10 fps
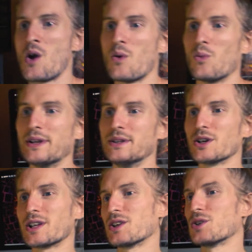When
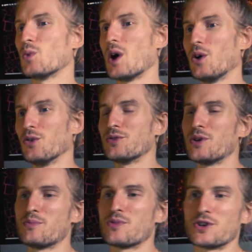looking at the world,
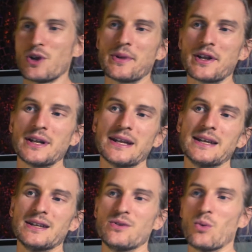
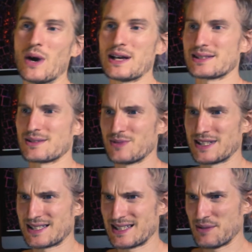predominantly the West, we
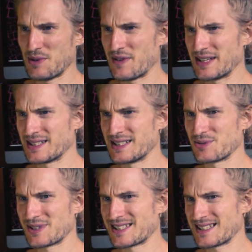see we've entered
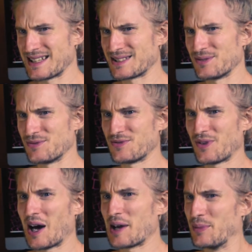into a state of
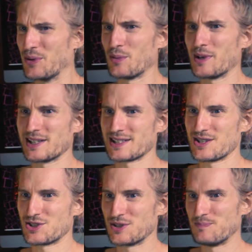
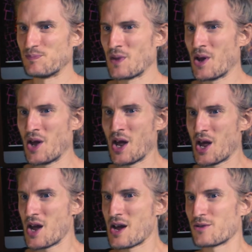hypernormalization.
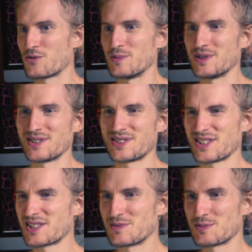From a
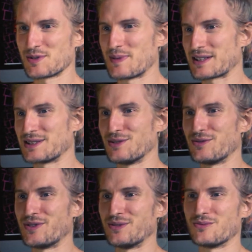systems
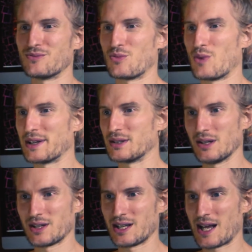perspective, and when
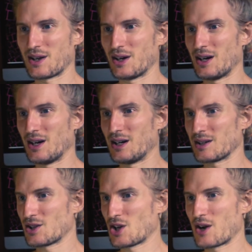looking at our
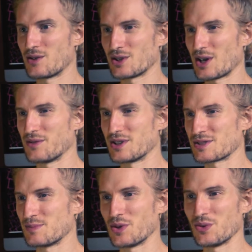current
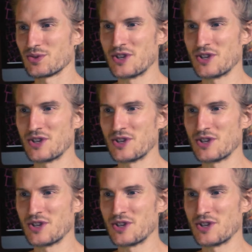governance models,